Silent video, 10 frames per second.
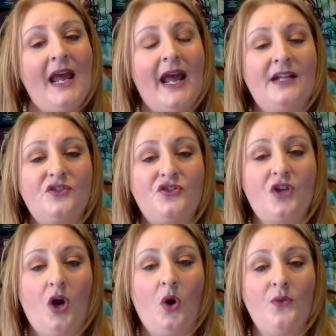And
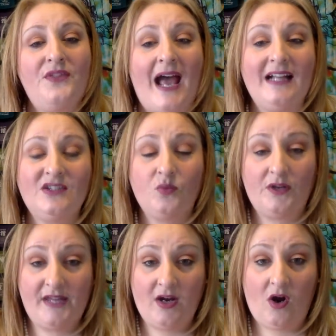so that's
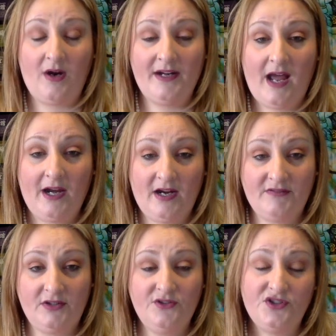where they are in higher
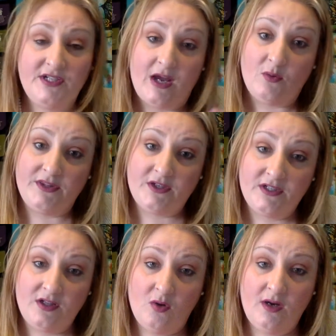evolution. Now, when they're
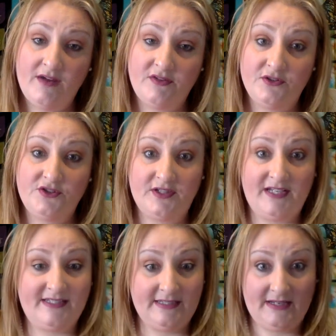in lower evolution,
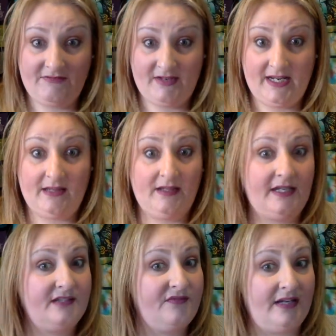they see that
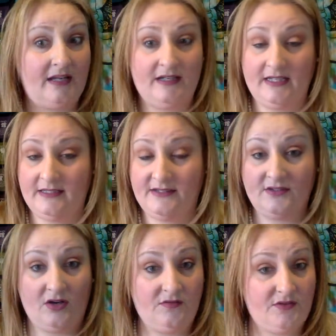finality is finality. This
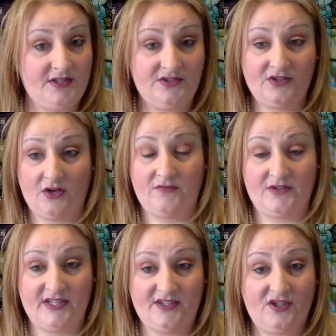is over, this is
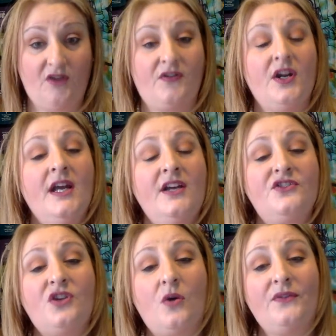over, this is over.
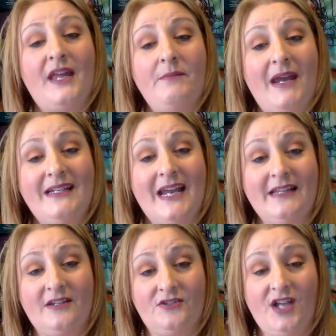So they may
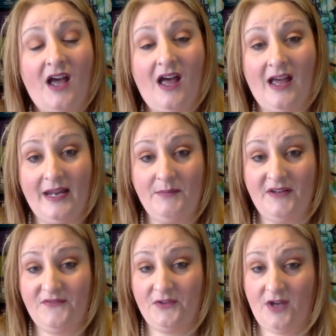take their time
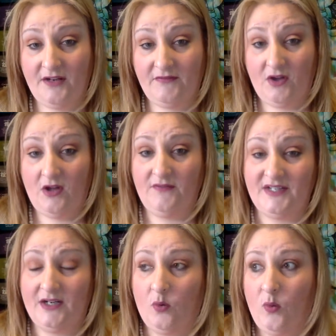if they're not evolved
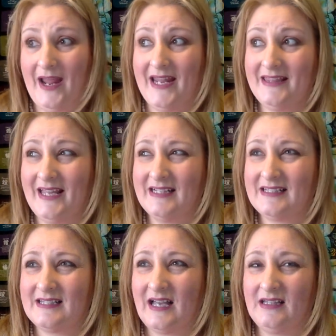in a way
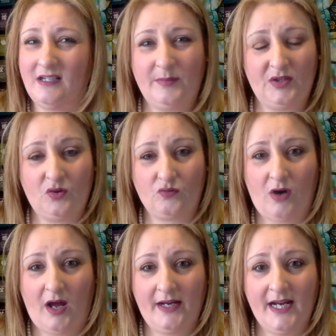that's a little bit
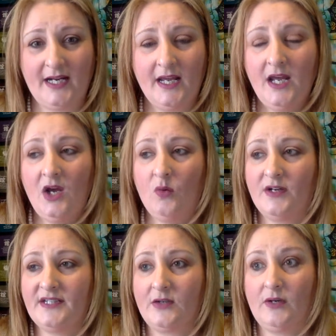neurotic,
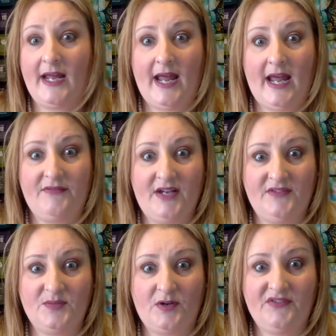where it's like, okay, I have to have
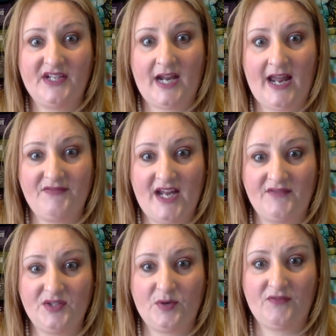this perfect. I have to have
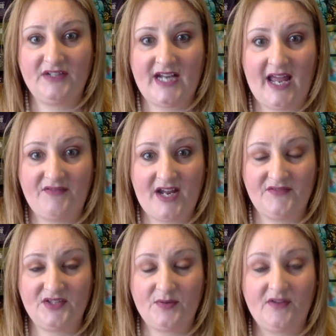this perfect. I have to have
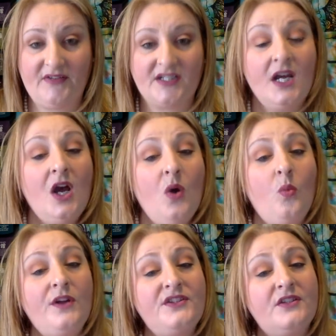this perfect.
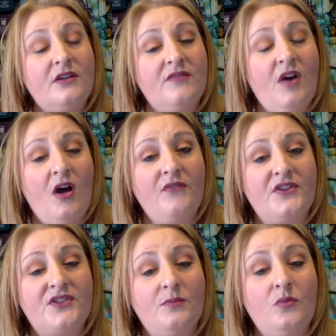Once they're evolved,
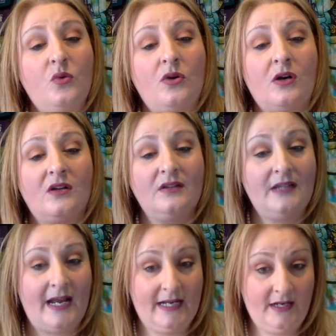there's a more
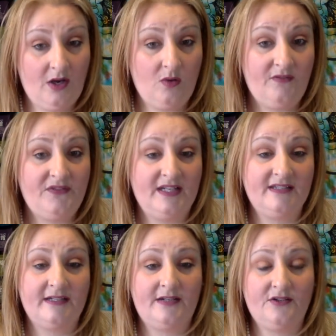letting go of things
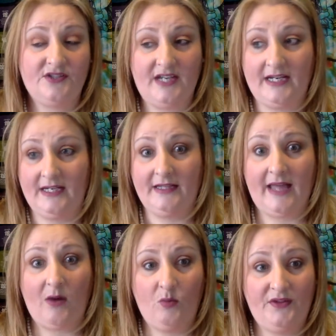and understanding
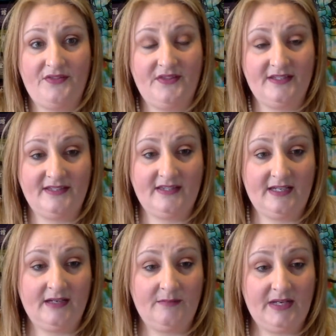that with this
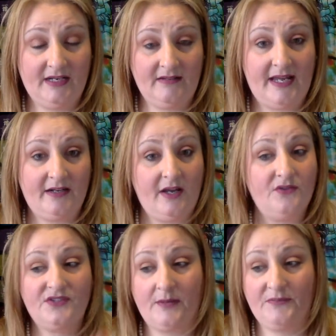thing being let go,
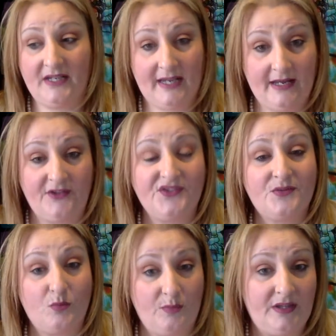something else
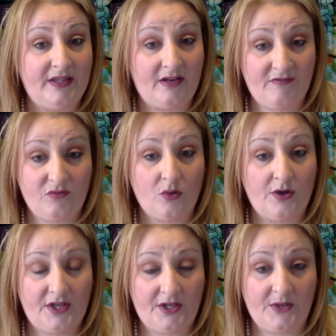will be there for
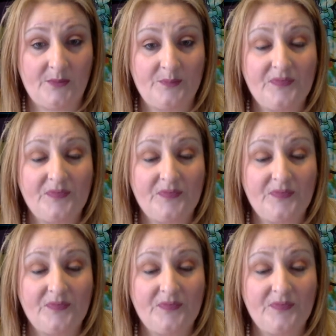you.